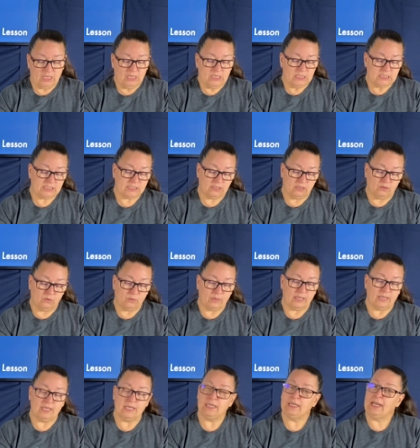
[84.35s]
So
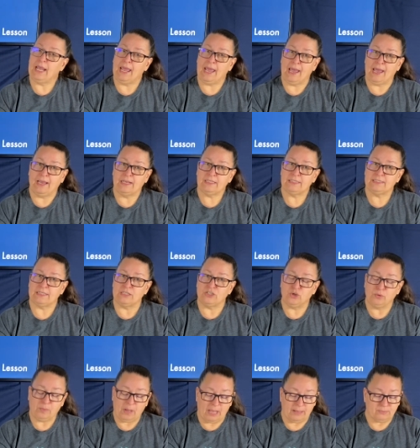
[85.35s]
in Acts, in
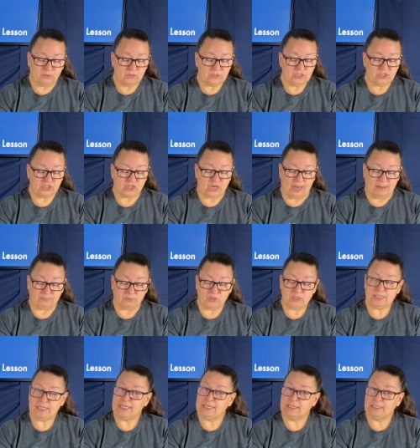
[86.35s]
your Bibles, chapter
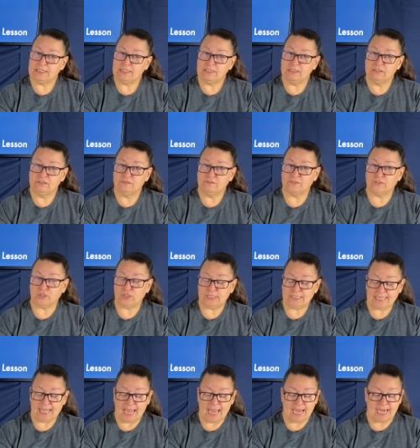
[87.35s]
6, verse
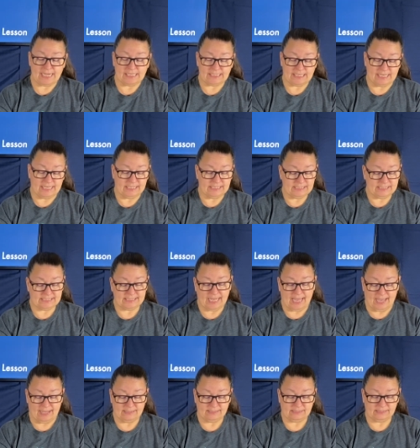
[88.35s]
8, it
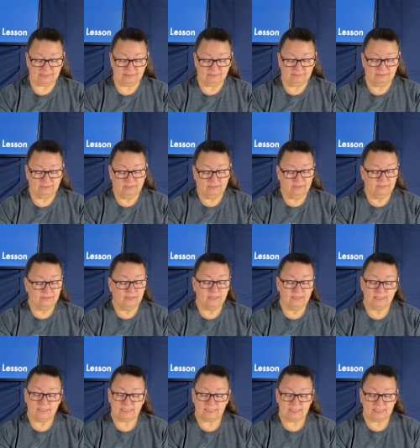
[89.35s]
says,
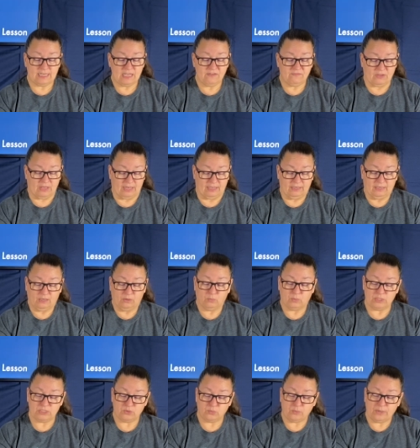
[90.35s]
Stephen
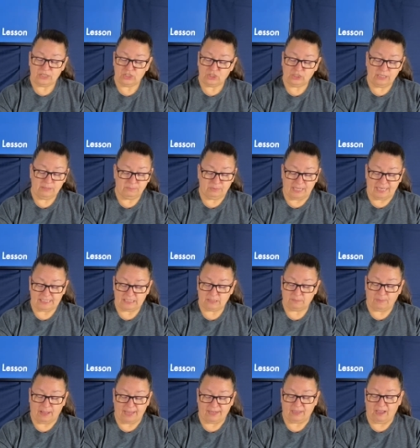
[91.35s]
was richly blessed
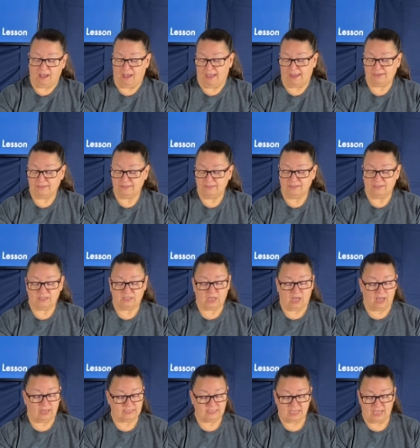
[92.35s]
by God.
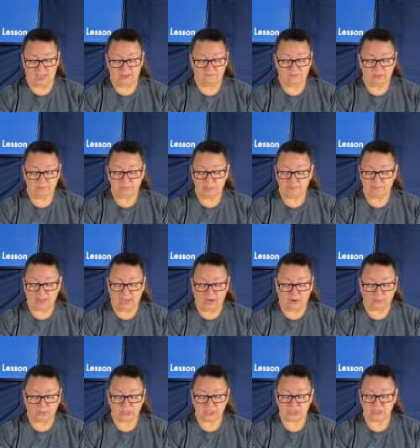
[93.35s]
God gave him the
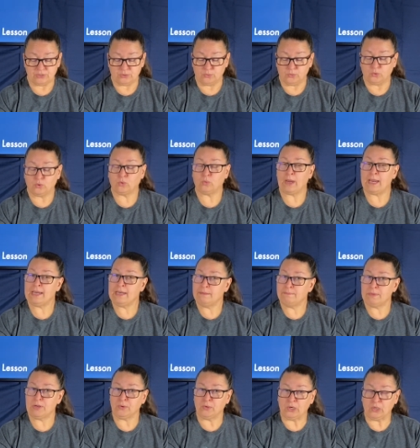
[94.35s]
power to do great
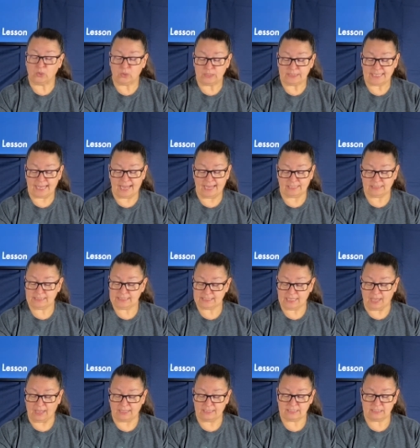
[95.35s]
miracles and
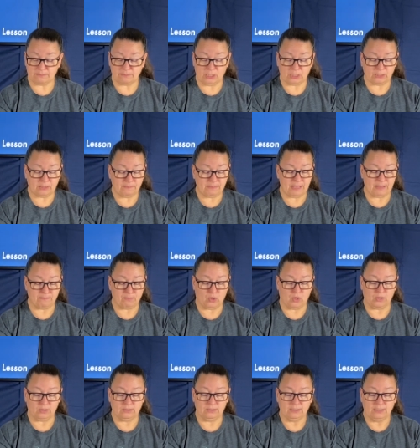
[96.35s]
signs among the people.